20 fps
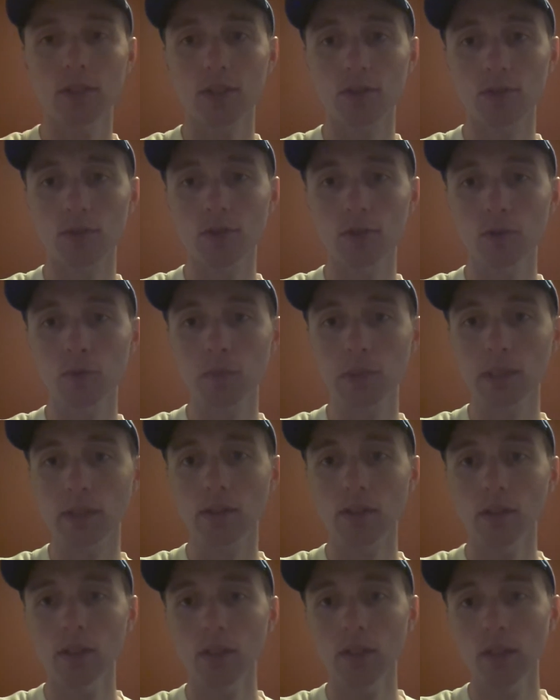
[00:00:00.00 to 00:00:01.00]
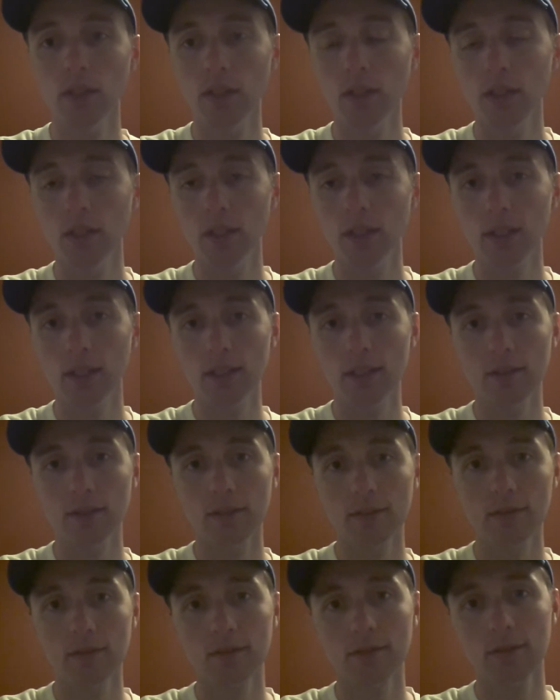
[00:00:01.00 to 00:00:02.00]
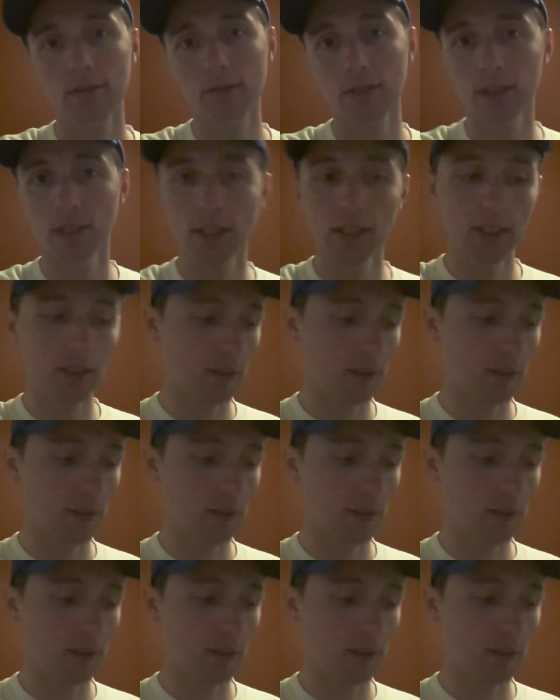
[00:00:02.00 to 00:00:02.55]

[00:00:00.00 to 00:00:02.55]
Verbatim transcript: this room and and getting